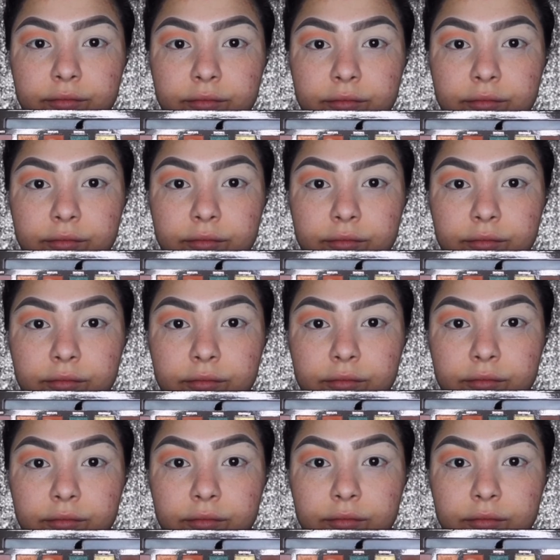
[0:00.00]

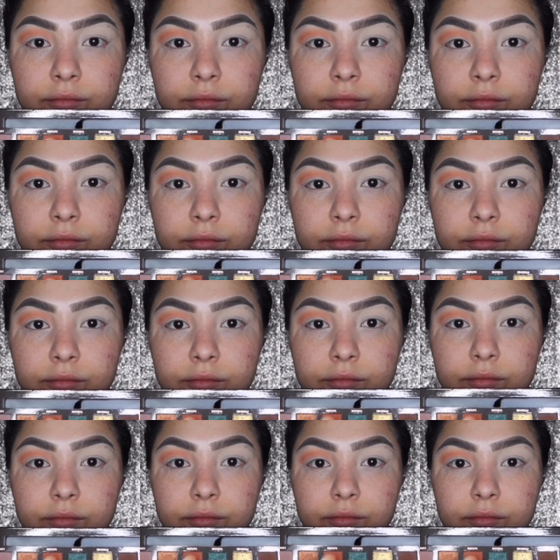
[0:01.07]

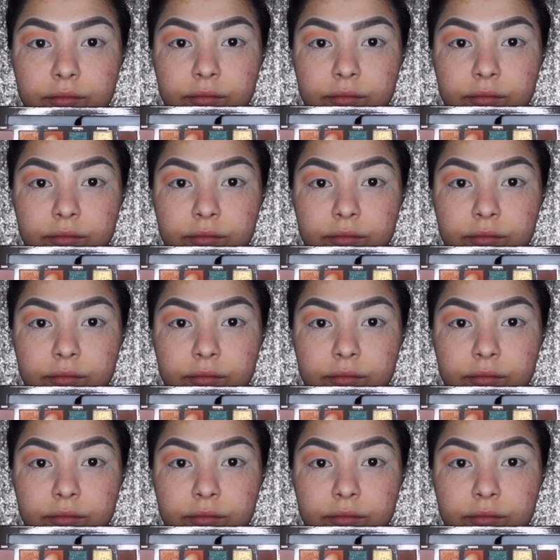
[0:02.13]
(no one is talking)